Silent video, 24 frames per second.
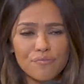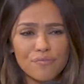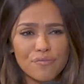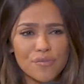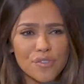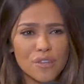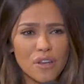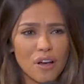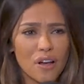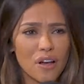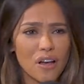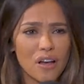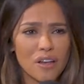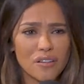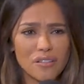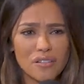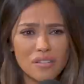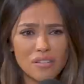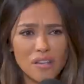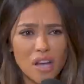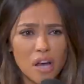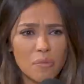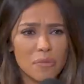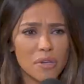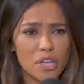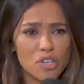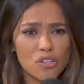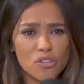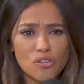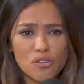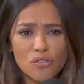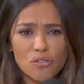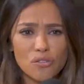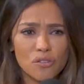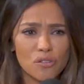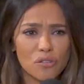
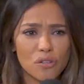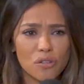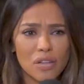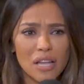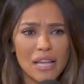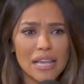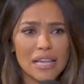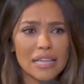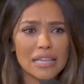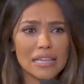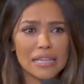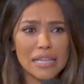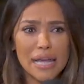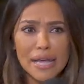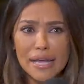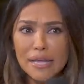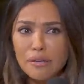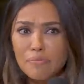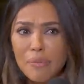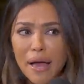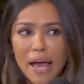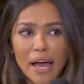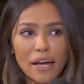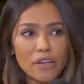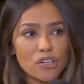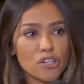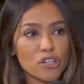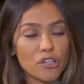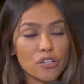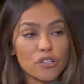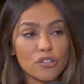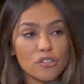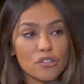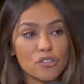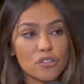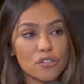non-denominational laid back
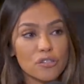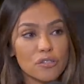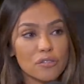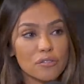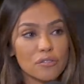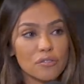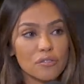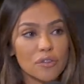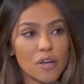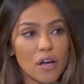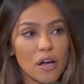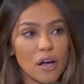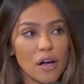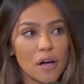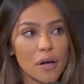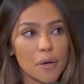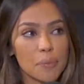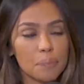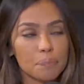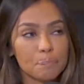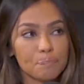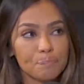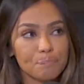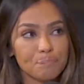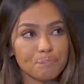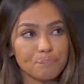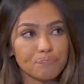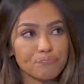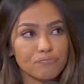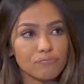church. Um,